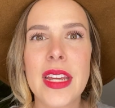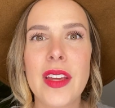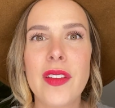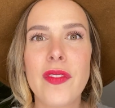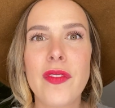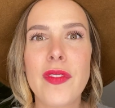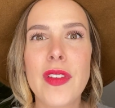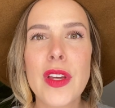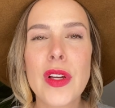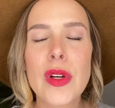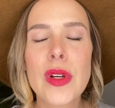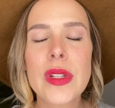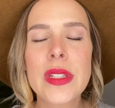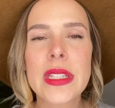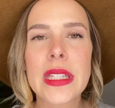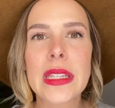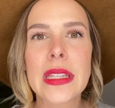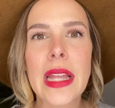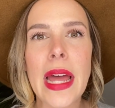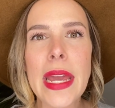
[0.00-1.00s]
it
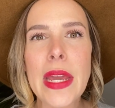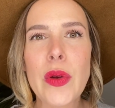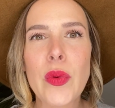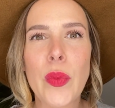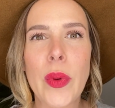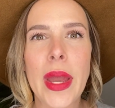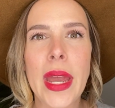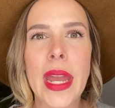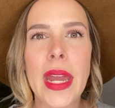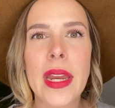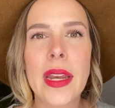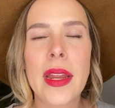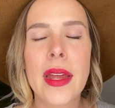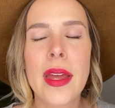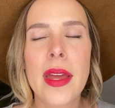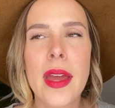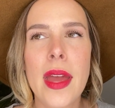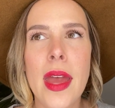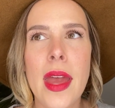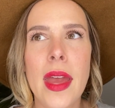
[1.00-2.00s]
feels lightweight,
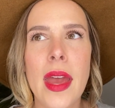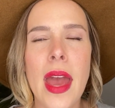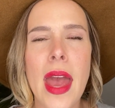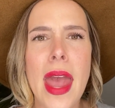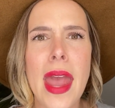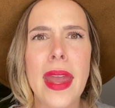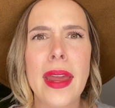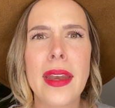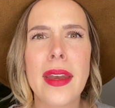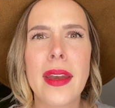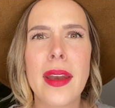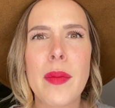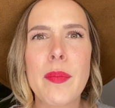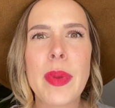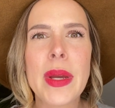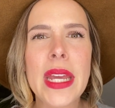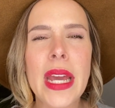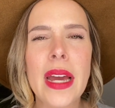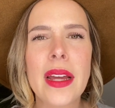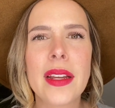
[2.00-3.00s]

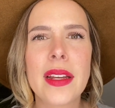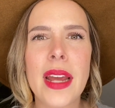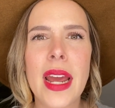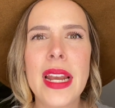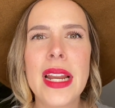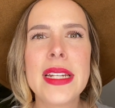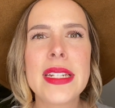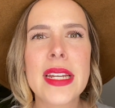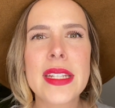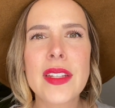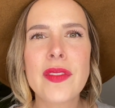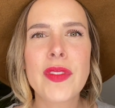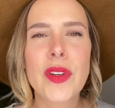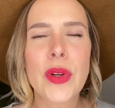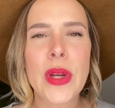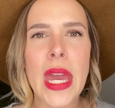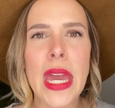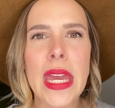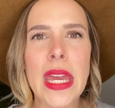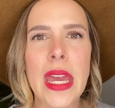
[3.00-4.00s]
but it doesn't
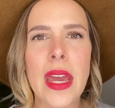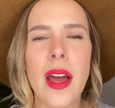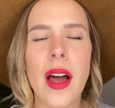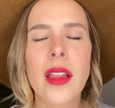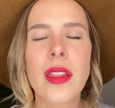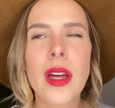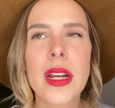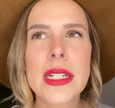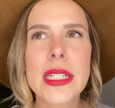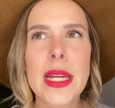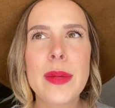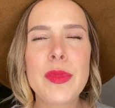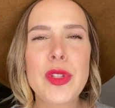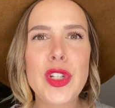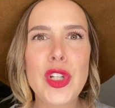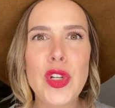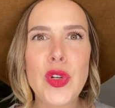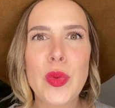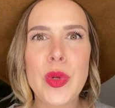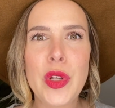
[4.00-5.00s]
feel cakey. A lot of times
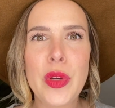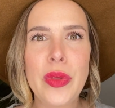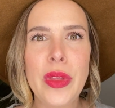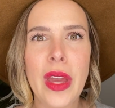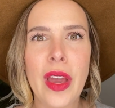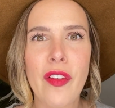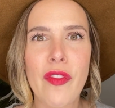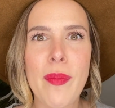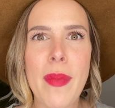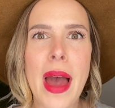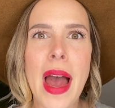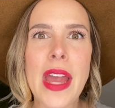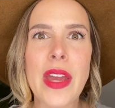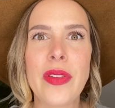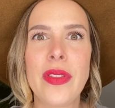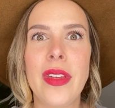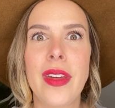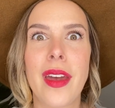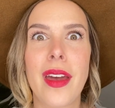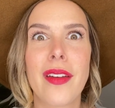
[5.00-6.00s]
too, when you think of matte, you
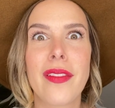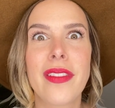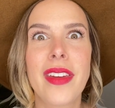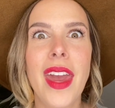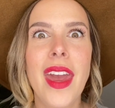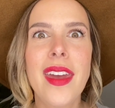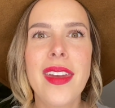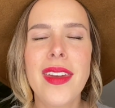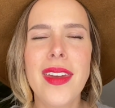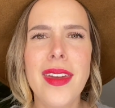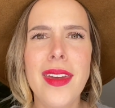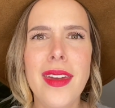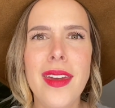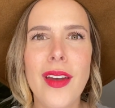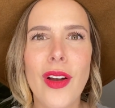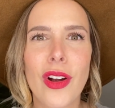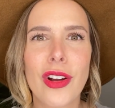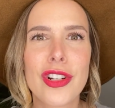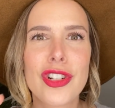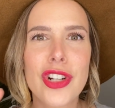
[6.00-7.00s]
think of
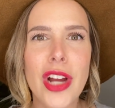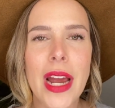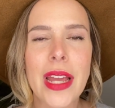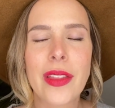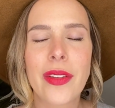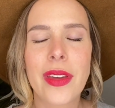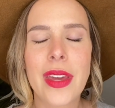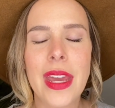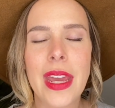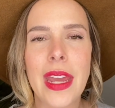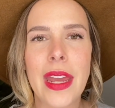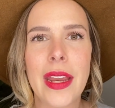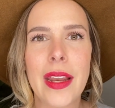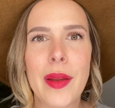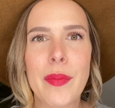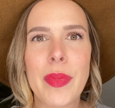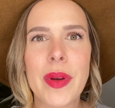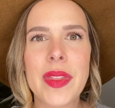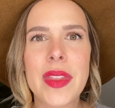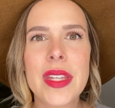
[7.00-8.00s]
cakey or dry
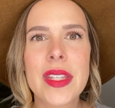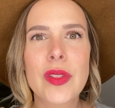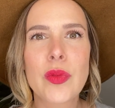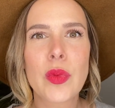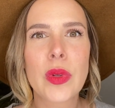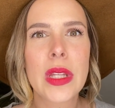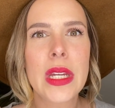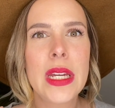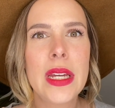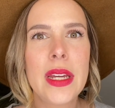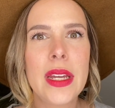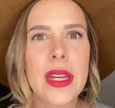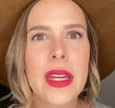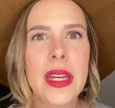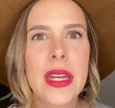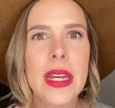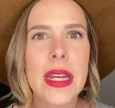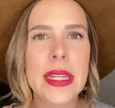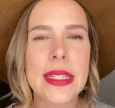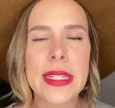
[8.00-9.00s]
looking, but this really
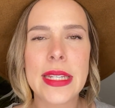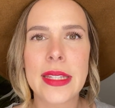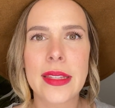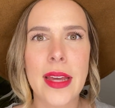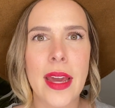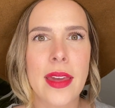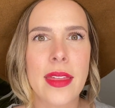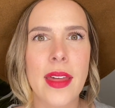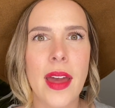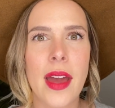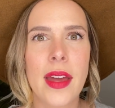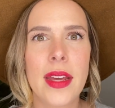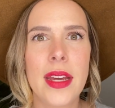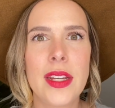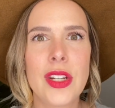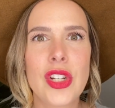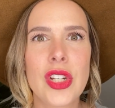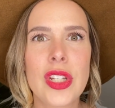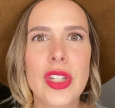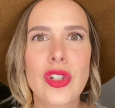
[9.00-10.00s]
isn't like that.
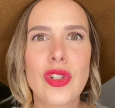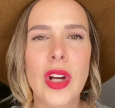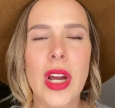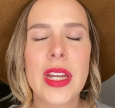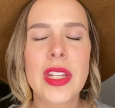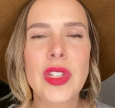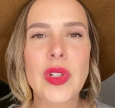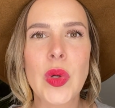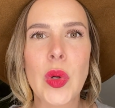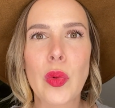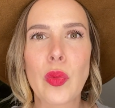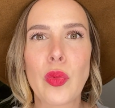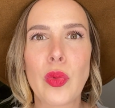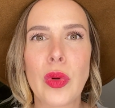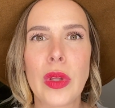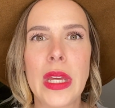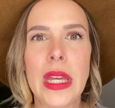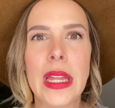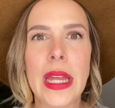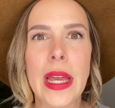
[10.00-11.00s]
It just dries to a
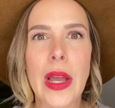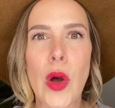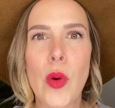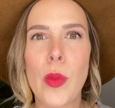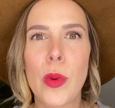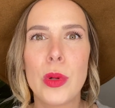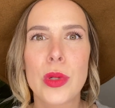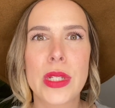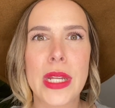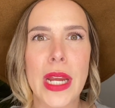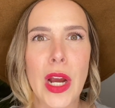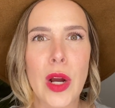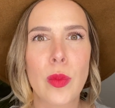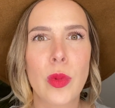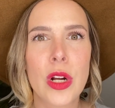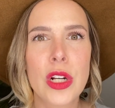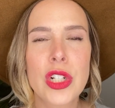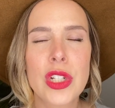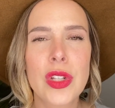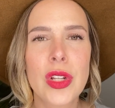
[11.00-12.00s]
really like almost
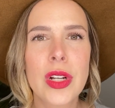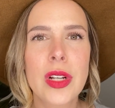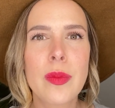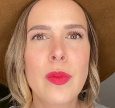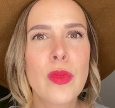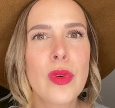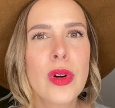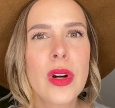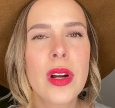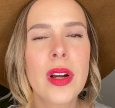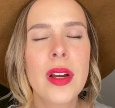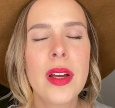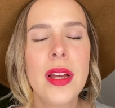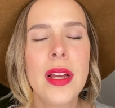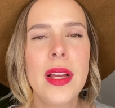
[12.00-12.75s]
airbrush look more,